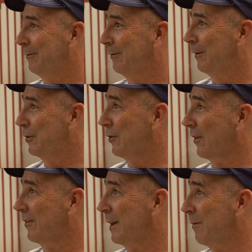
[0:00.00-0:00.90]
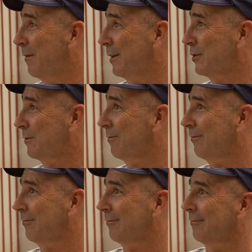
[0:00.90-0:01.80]
which it doesn't get much
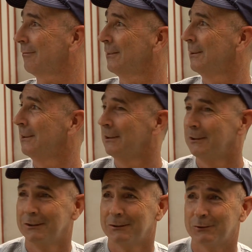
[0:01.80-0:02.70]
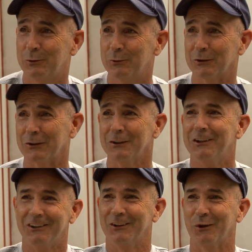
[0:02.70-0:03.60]
cooler
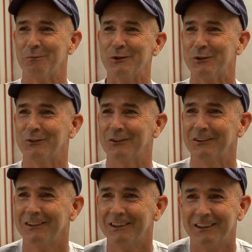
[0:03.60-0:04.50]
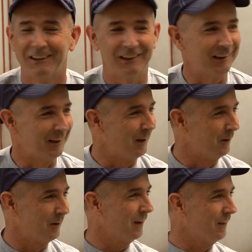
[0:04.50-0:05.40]
or beautiful
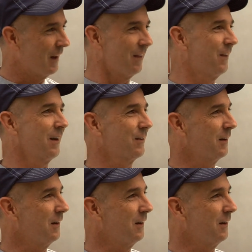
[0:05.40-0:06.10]
than this.